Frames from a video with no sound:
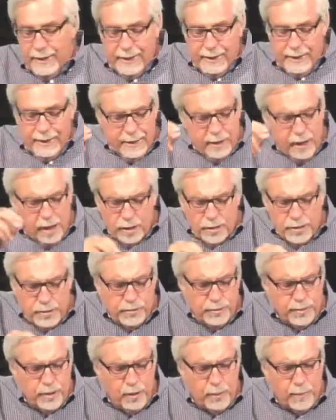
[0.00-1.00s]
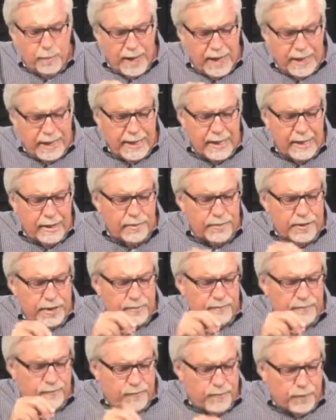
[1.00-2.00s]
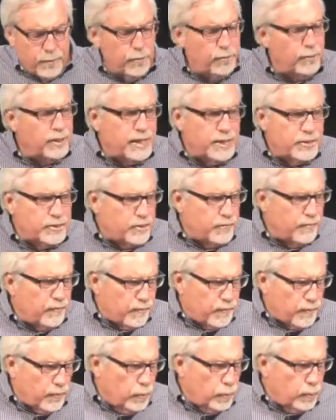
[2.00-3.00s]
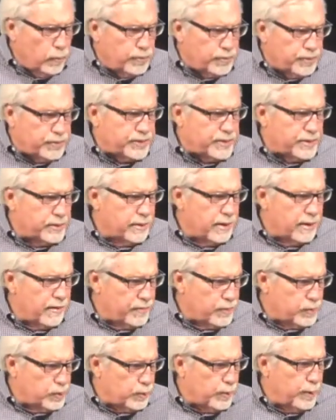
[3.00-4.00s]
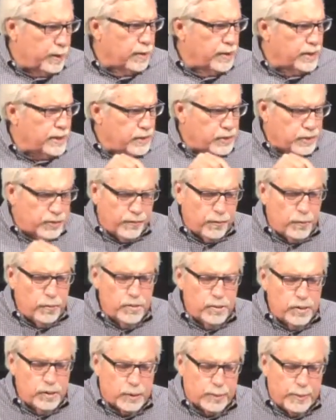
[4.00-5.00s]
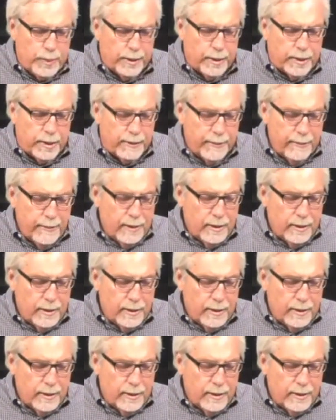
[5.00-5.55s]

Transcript: And all you know by now that fruit isn't fruits of the Spirit, it's fruit of the Spirit.